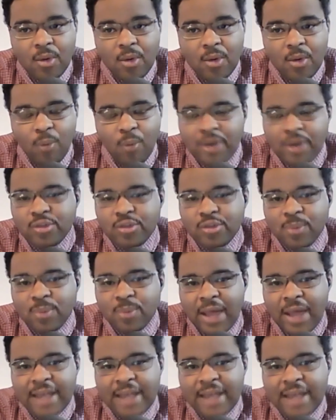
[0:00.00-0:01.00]
What is your
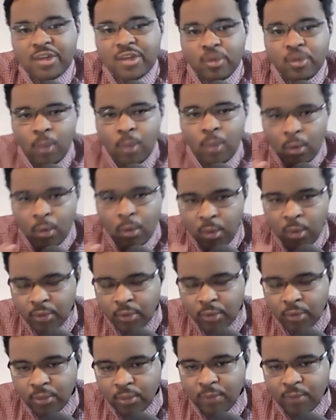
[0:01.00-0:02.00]
plan to look
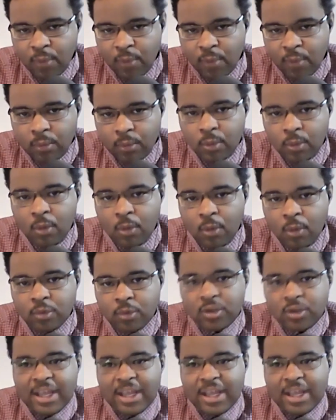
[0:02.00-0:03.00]
through the voter
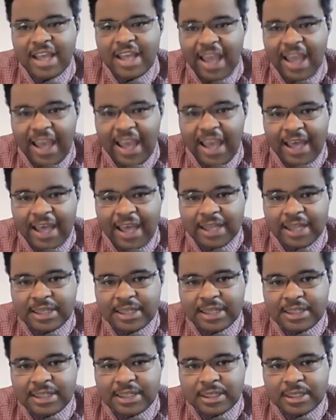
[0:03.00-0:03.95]
rolls and